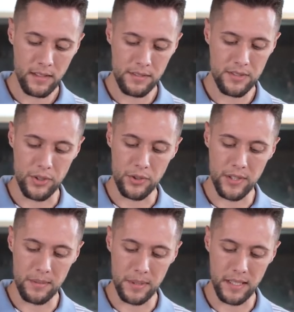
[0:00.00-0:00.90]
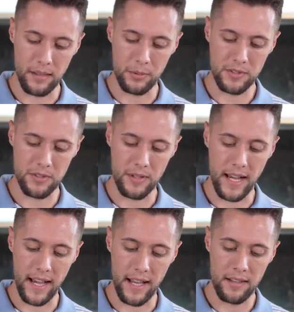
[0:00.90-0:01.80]
So you could be able to
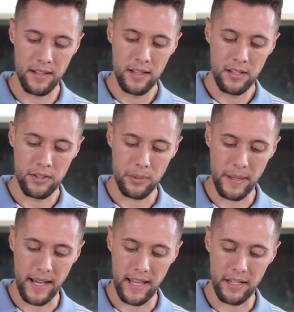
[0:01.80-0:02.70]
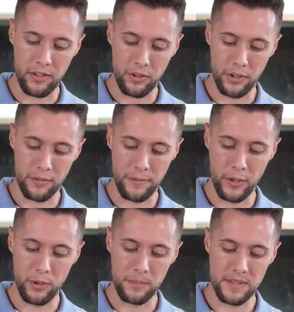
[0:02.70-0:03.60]
add your padding or your foam.